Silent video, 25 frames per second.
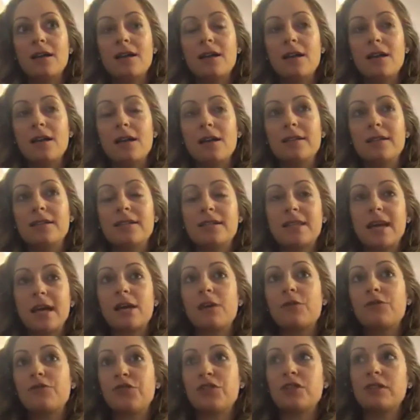instead
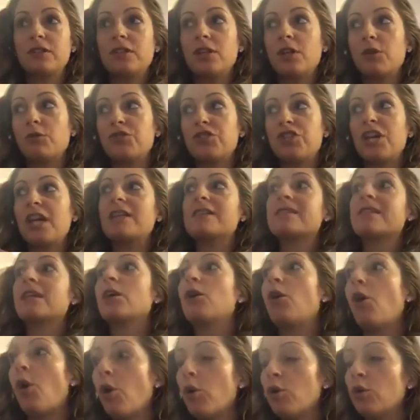of, chasing
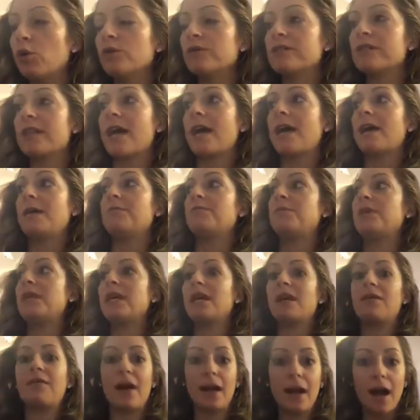goals and
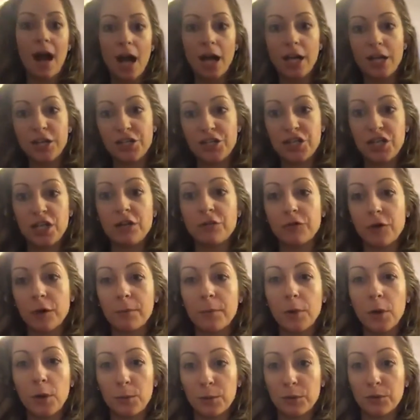being in that high achiever
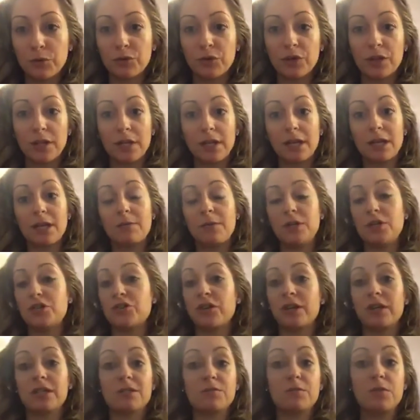mode, we're really going to be
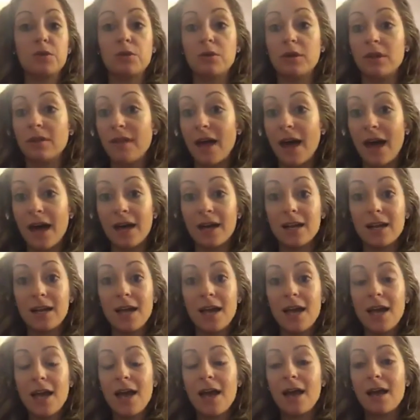transmuting that
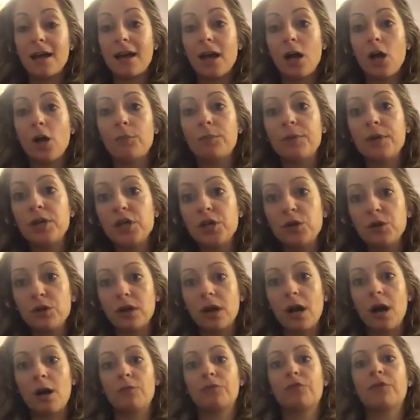and helping you to
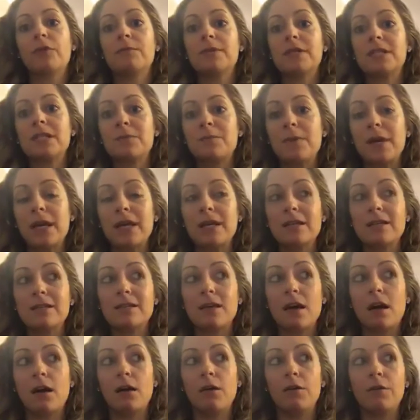come from a space
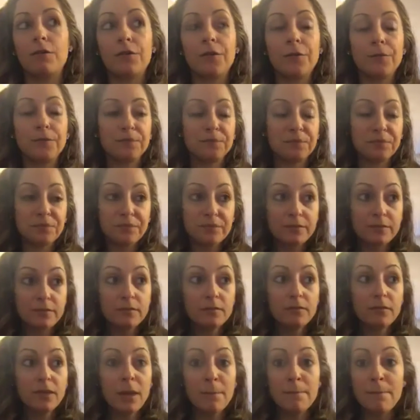of
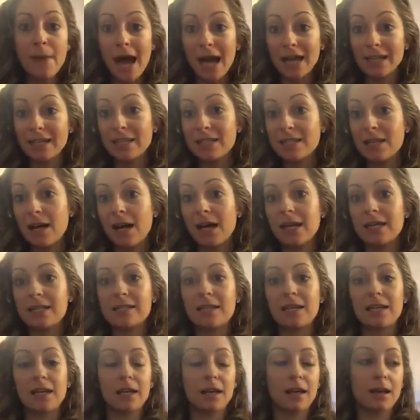
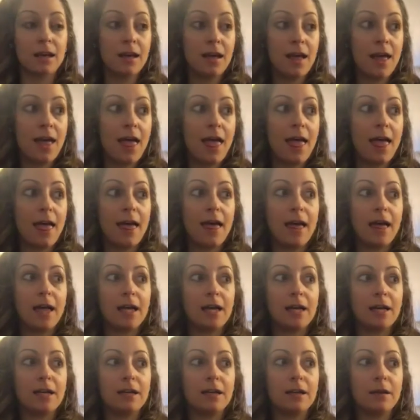magnetizing
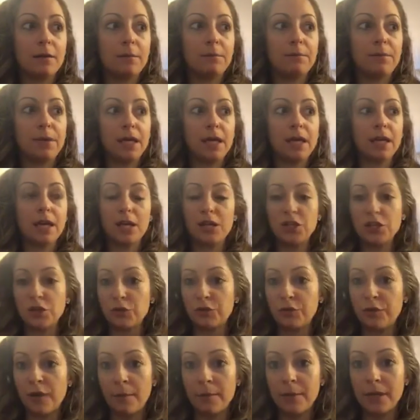and being in your
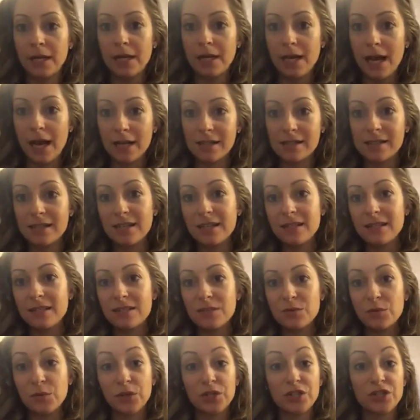feminine
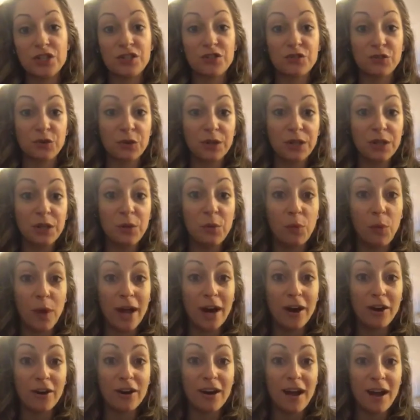essence, which is really
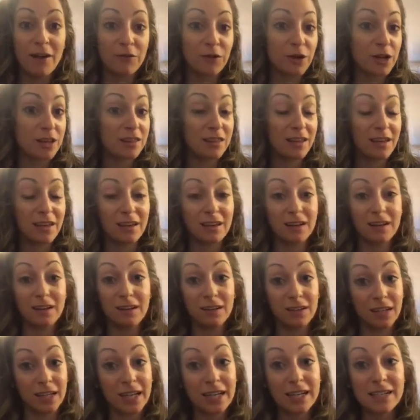where everything
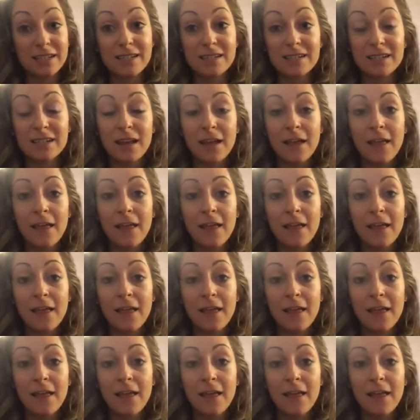clicks.